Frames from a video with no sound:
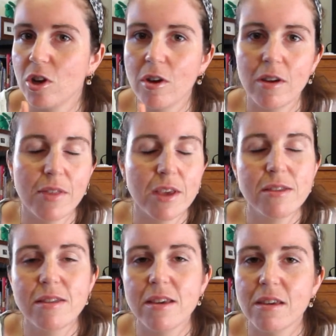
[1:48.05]
Are they
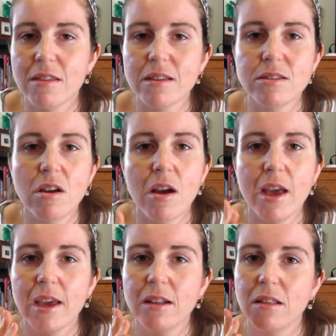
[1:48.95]
sick? Are they
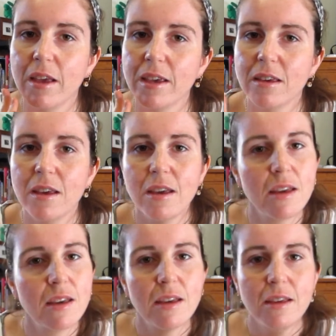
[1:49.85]
tired? Like,
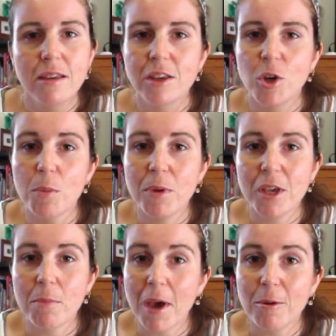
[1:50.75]
you got to pick
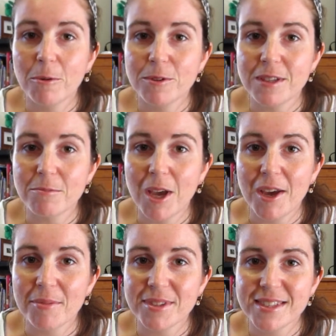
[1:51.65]
your battles sometimes.